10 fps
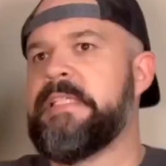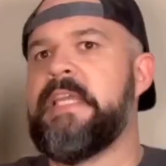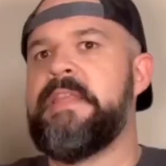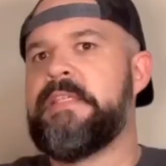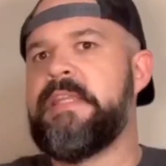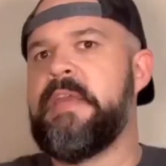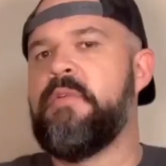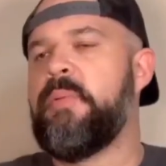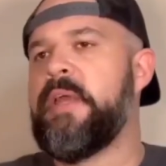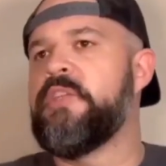yes, can this
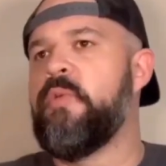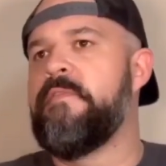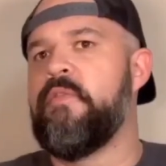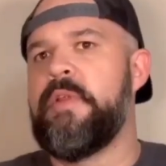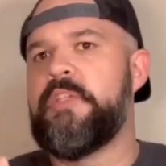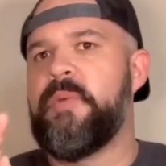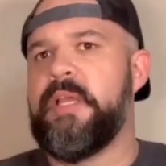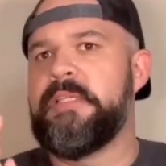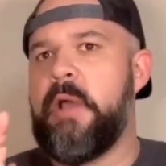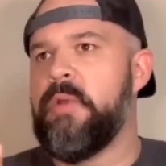thing replace referees?
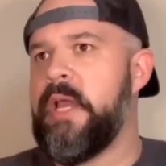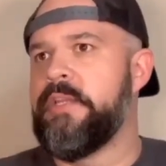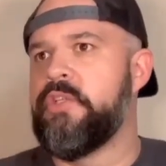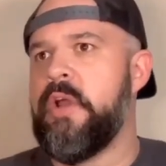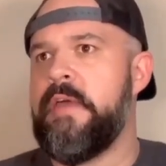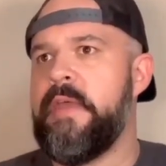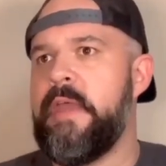Because I would like to try